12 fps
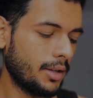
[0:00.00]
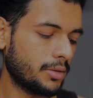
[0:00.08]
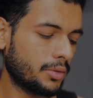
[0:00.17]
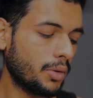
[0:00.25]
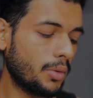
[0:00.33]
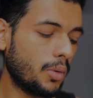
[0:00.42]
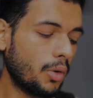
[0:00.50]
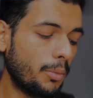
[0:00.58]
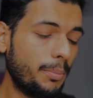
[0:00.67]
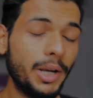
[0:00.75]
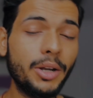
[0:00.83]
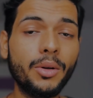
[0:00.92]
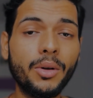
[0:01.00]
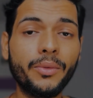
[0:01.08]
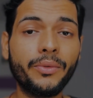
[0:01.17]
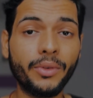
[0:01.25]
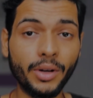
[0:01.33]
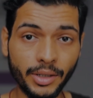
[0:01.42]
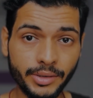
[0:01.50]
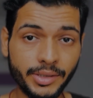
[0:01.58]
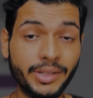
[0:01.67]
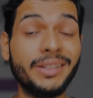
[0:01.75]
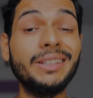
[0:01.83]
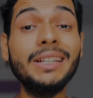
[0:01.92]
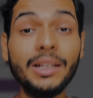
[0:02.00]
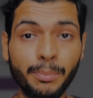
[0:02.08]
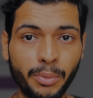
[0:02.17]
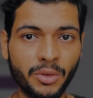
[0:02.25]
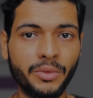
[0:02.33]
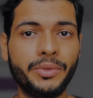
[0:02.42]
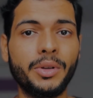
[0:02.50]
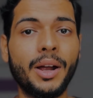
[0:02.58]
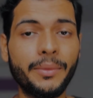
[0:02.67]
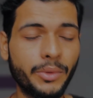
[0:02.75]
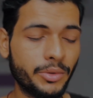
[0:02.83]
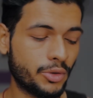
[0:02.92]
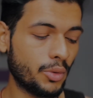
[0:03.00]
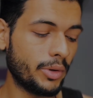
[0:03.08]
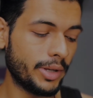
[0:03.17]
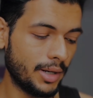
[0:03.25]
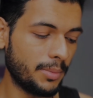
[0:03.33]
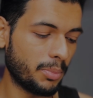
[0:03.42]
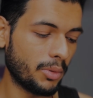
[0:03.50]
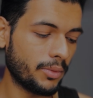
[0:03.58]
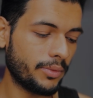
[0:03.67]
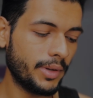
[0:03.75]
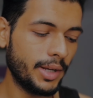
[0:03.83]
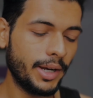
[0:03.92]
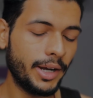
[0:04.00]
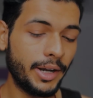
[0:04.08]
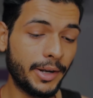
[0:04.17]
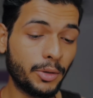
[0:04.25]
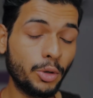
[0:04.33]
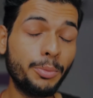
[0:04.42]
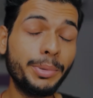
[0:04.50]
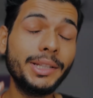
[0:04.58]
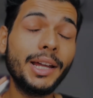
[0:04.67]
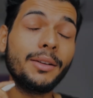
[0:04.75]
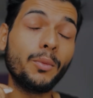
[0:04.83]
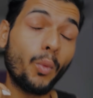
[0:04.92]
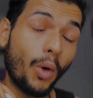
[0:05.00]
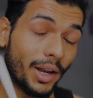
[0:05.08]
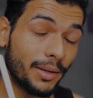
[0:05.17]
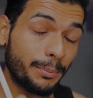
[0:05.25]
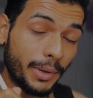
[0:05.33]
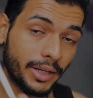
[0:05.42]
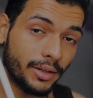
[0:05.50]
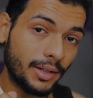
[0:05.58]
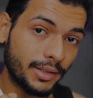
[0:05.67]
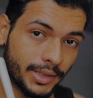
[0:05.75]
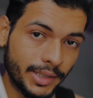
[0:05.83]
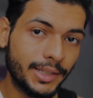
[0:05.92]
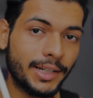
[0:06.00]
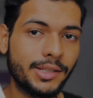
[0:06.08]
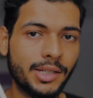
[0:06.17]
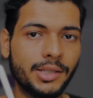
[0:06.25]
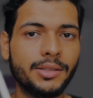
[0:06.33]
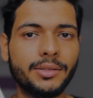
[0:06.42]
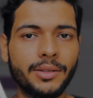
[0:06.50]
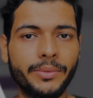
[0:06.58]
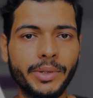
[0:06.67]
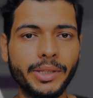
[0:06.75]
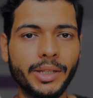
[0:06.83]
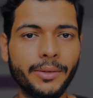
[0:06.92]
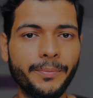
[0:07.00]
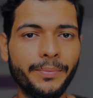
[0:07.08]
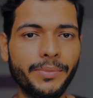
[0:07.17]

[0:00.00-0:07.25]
So go build your first real proof. You have to show real proof. It could be that one particular thing that changes everything.